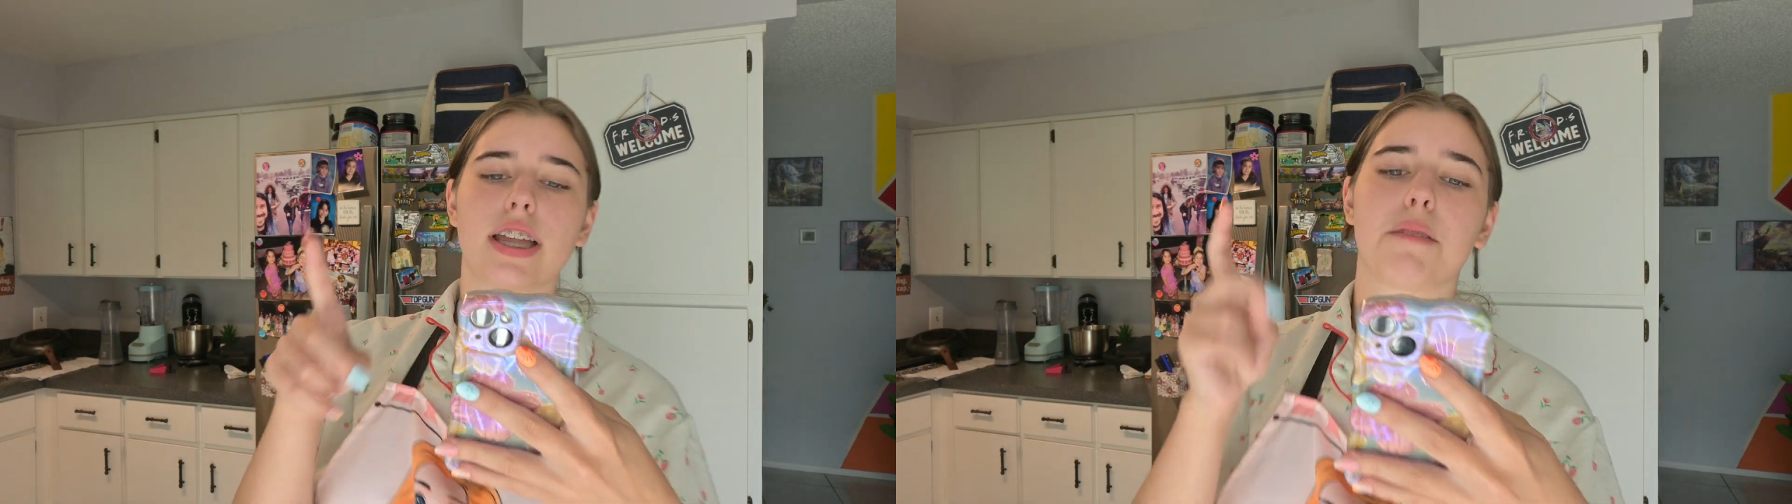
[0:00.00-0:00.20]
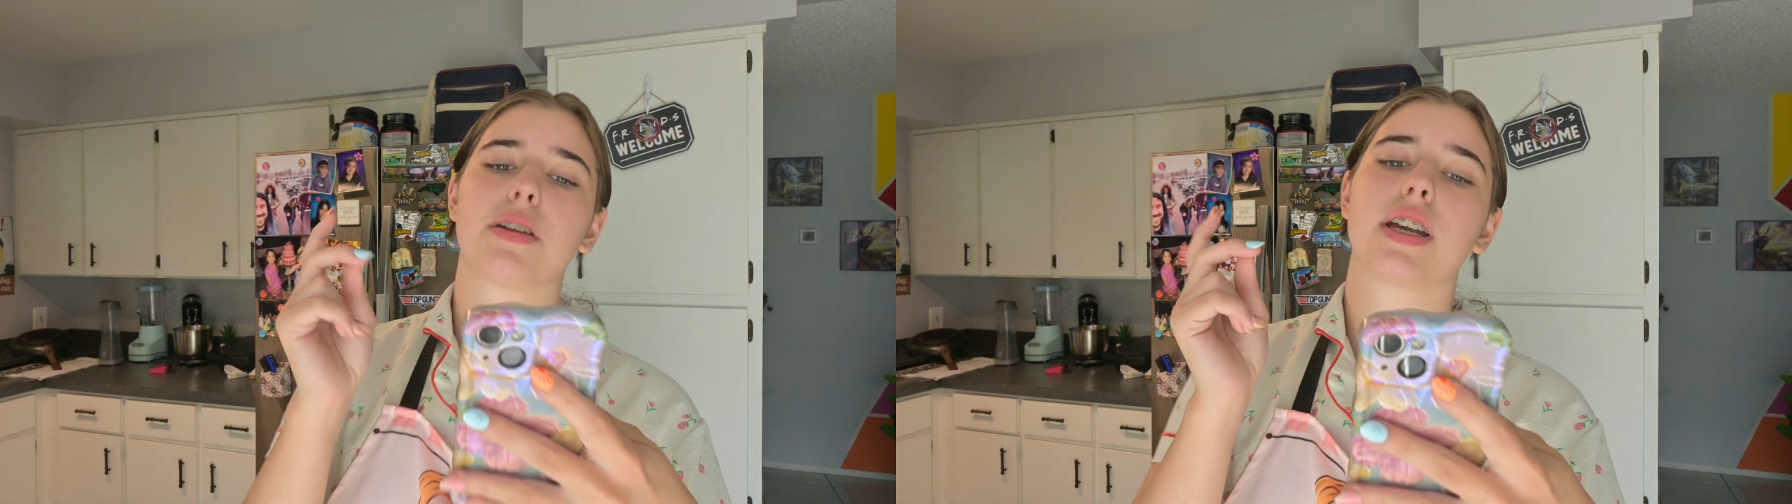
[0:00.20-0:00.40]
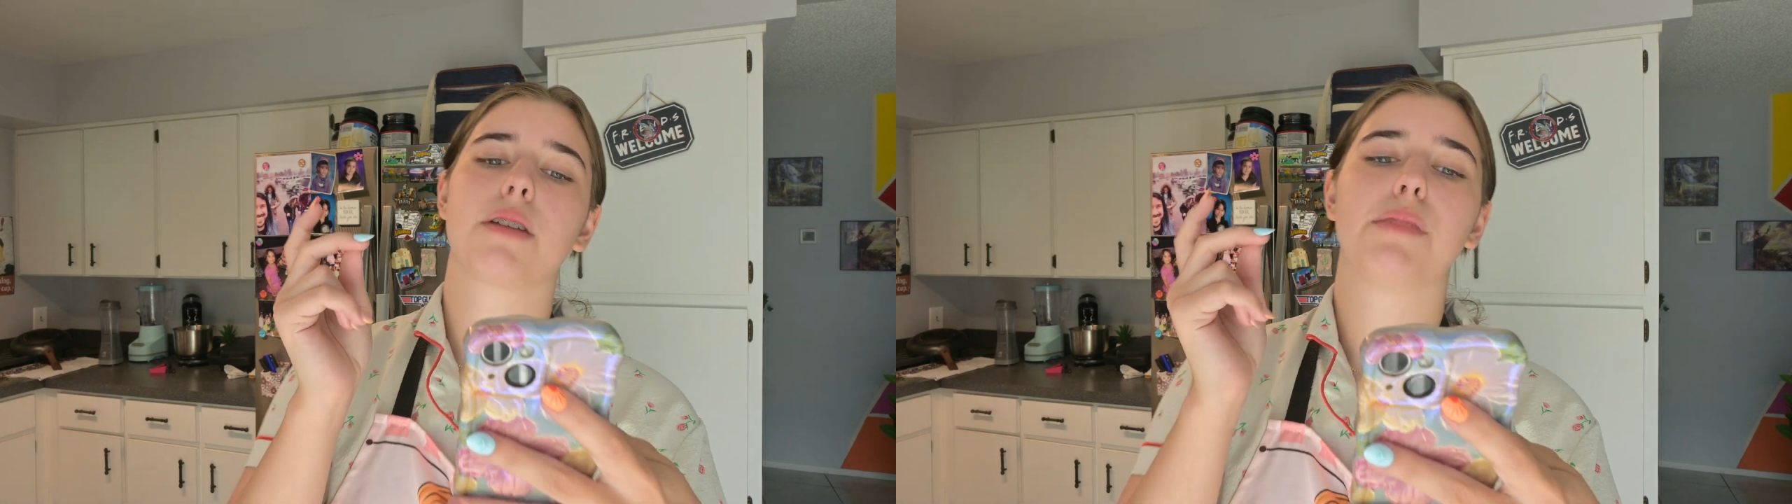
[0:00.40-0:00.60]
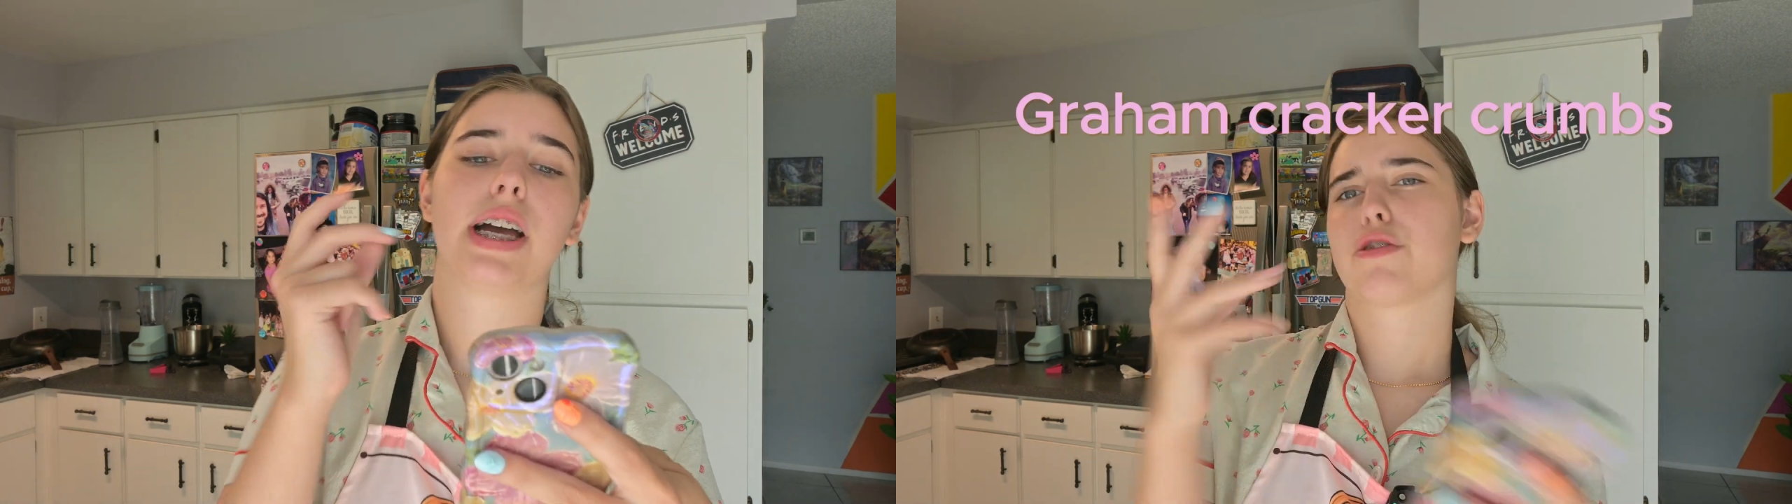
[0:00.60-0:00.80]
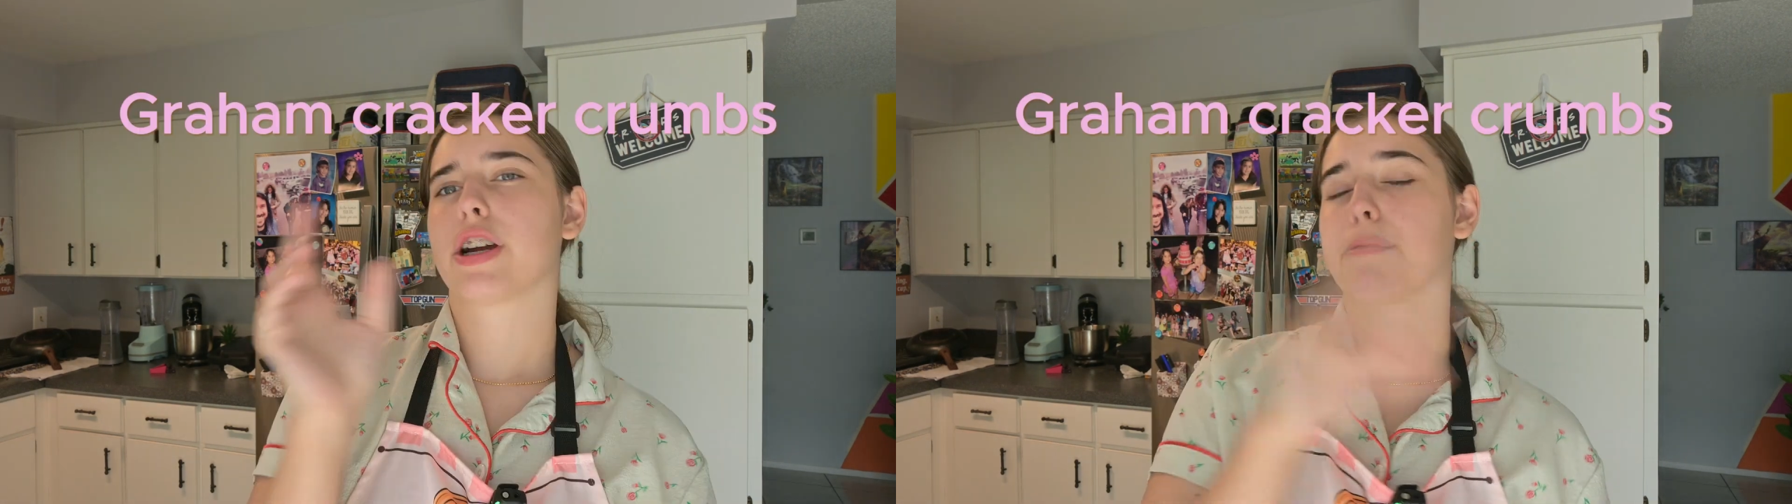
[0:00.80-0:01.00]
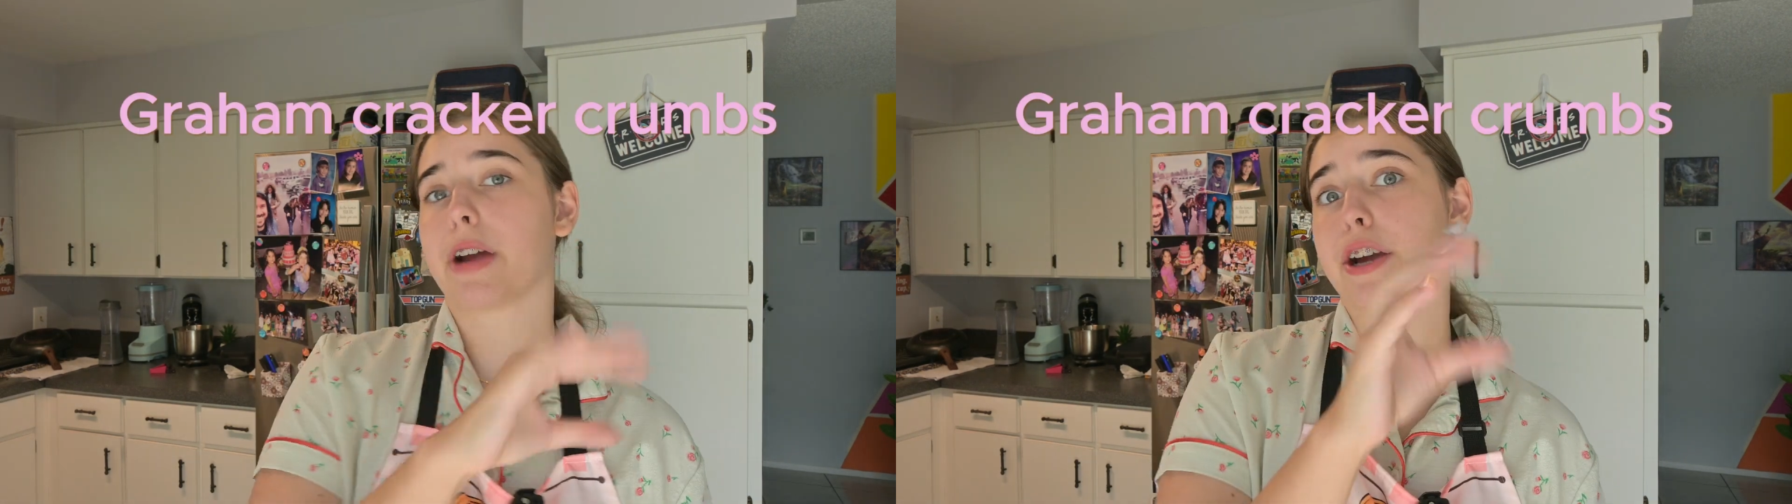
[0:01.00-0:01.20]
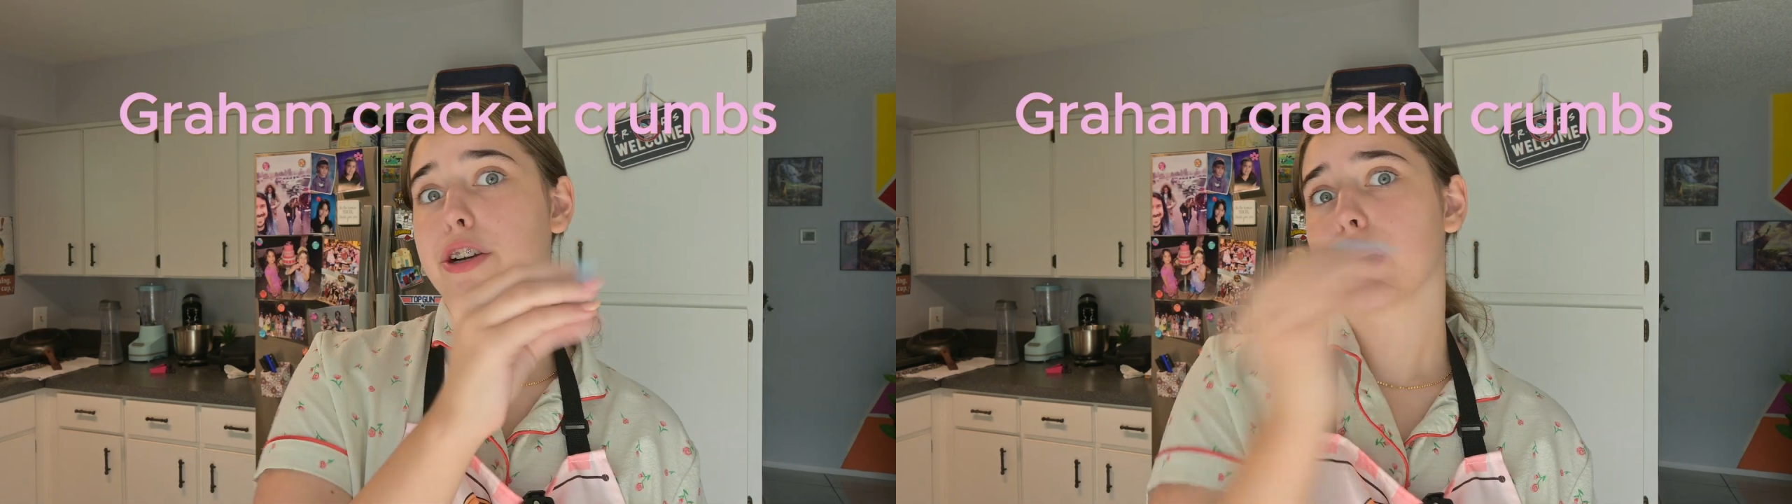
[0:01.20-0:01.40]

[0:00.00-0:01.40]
and I'm gonna combine graham cracker